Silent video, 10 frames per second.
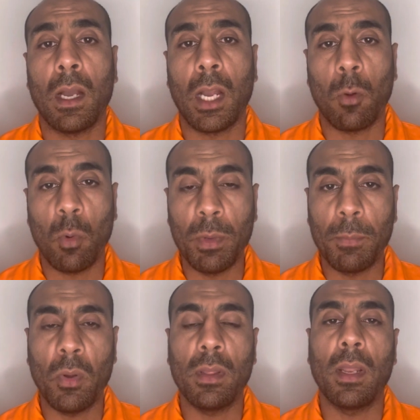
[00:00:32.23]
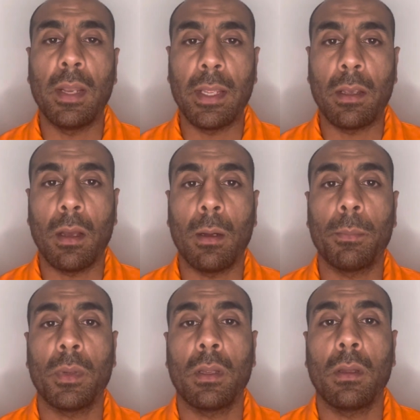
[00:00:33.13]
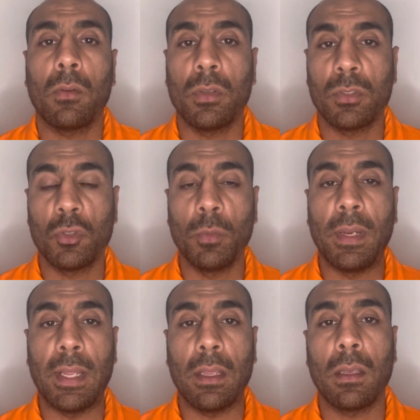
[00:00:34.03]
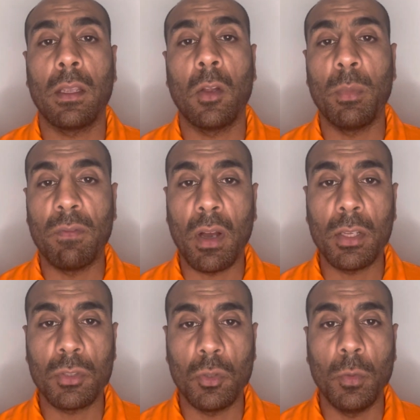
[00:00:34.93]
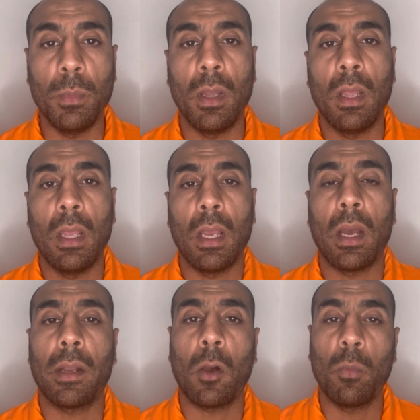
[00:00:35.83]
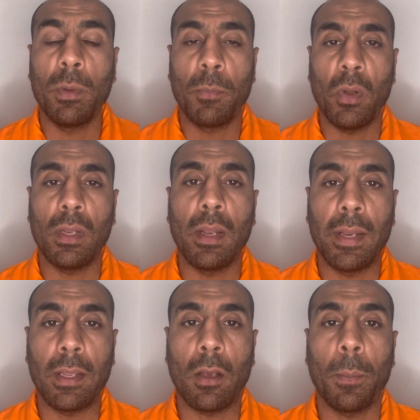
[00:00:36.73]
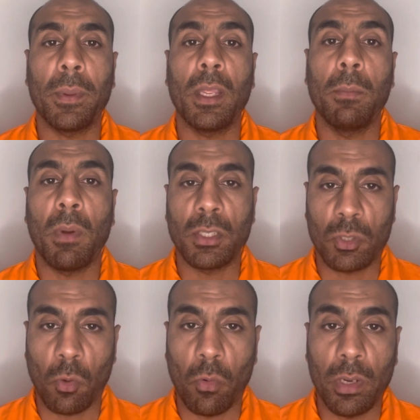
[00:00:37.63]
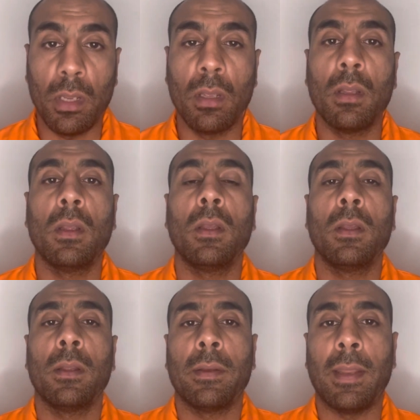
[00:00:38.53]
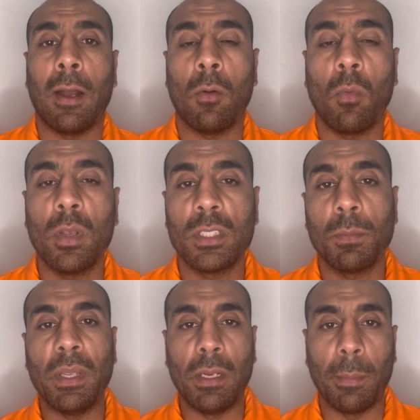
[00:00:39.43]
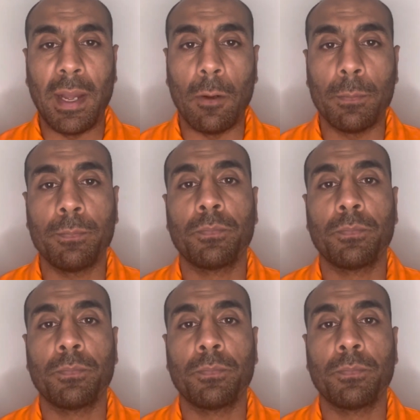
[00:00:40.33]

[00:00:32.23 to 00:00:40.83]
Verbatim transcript: I will be putting the link up or the Zoom link. It'll be via Zoom and I'll be putting the link up in my story. Now, what is this meeting about?